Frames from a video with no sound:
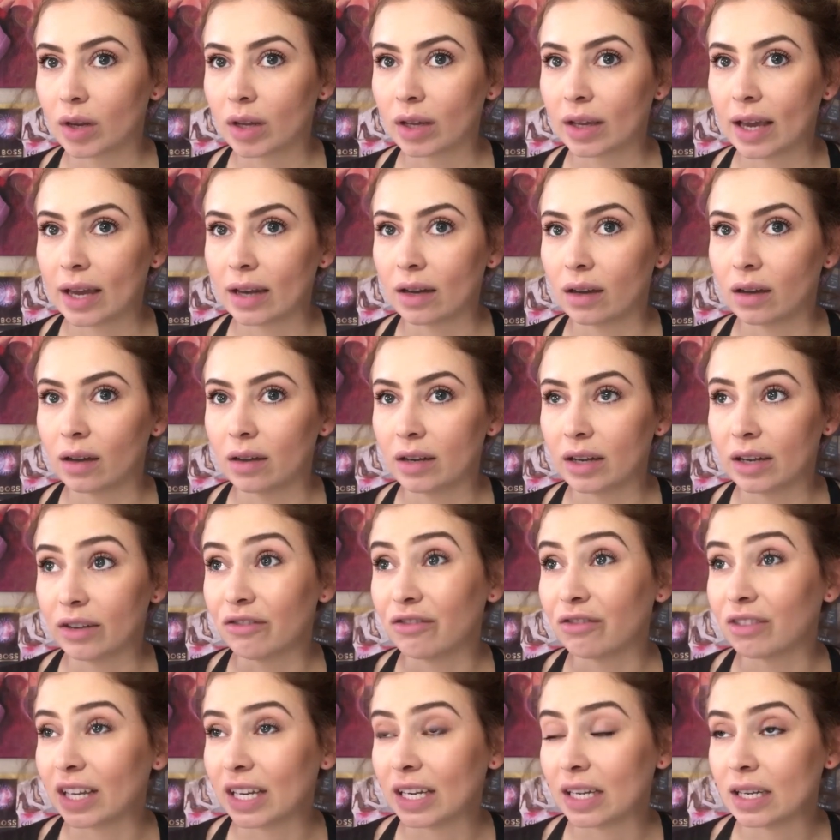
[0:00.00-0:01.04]
get an
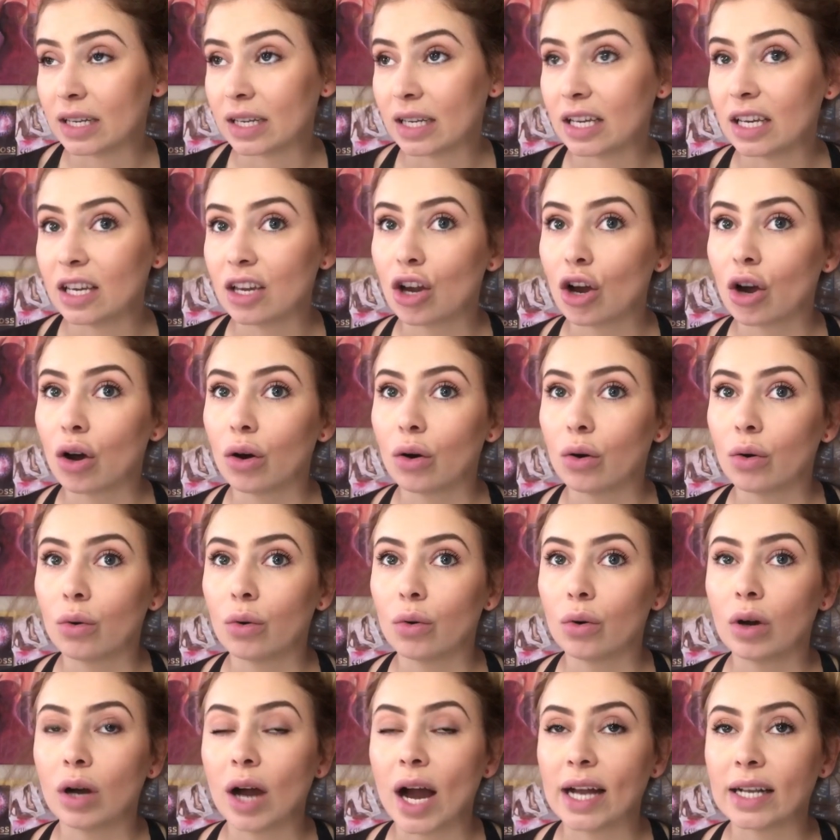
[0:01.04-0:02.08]
inflated
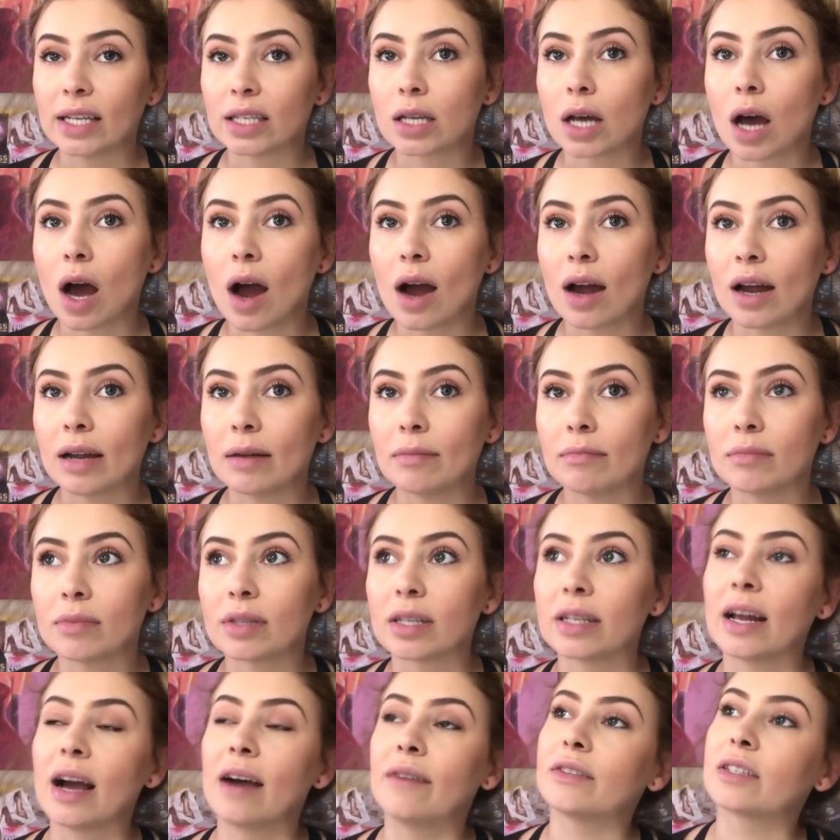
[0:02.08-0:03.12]
ego at times
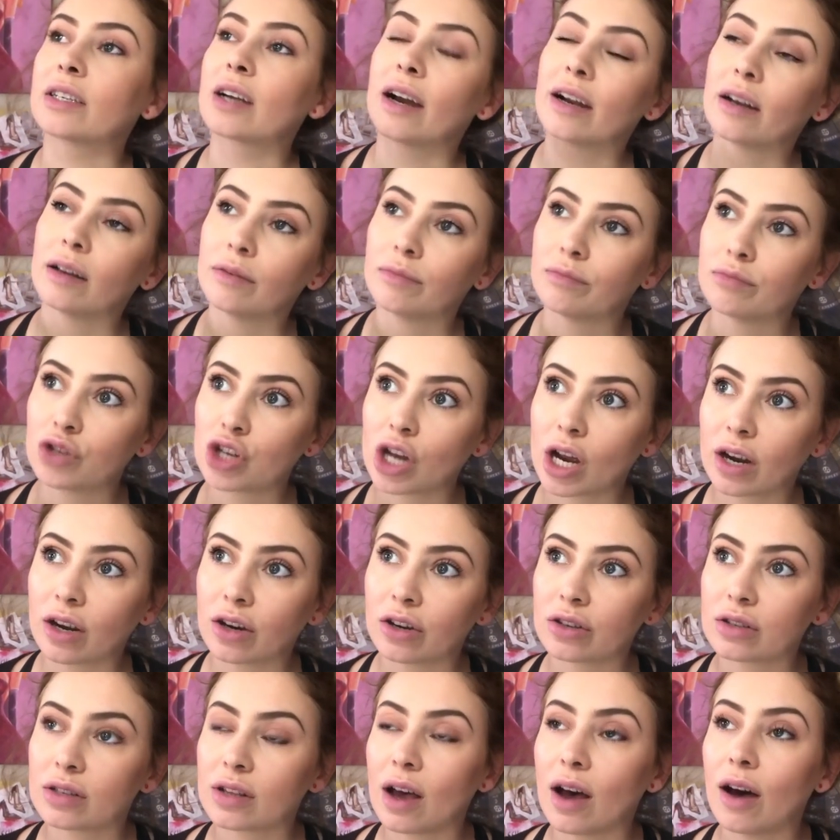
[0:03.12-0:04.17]
and have to kind of check
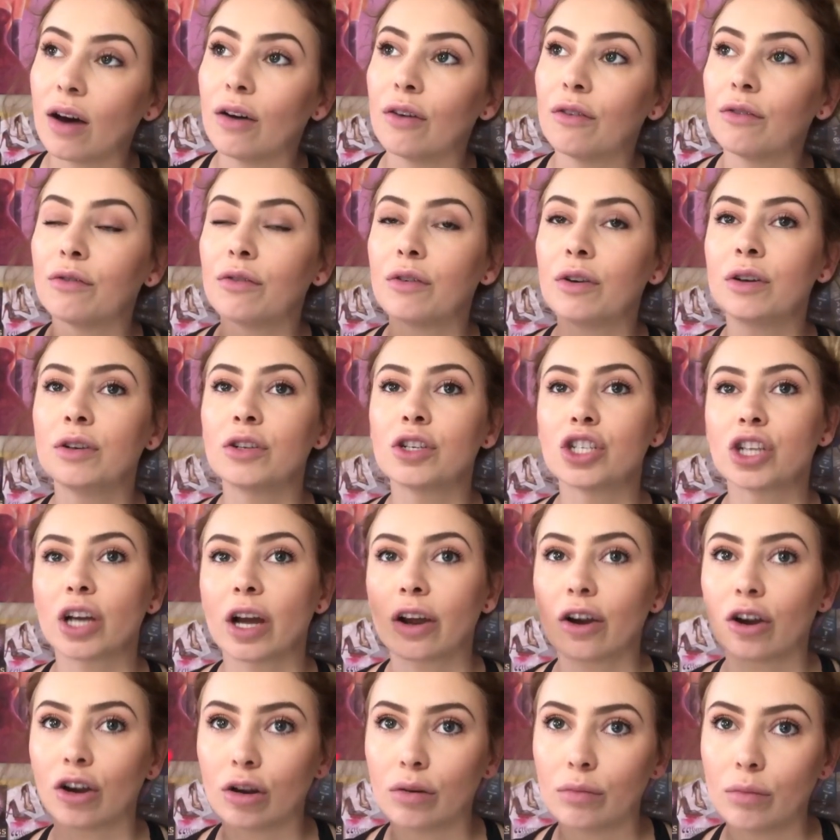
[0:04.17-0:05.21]
herself,
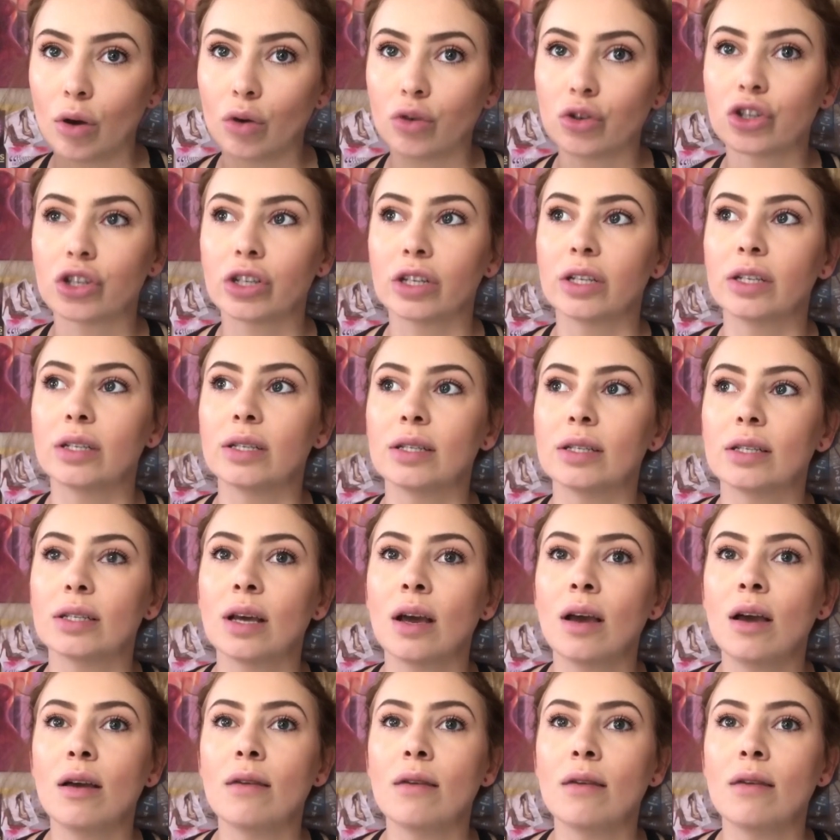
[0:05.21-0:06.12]
check her emotions,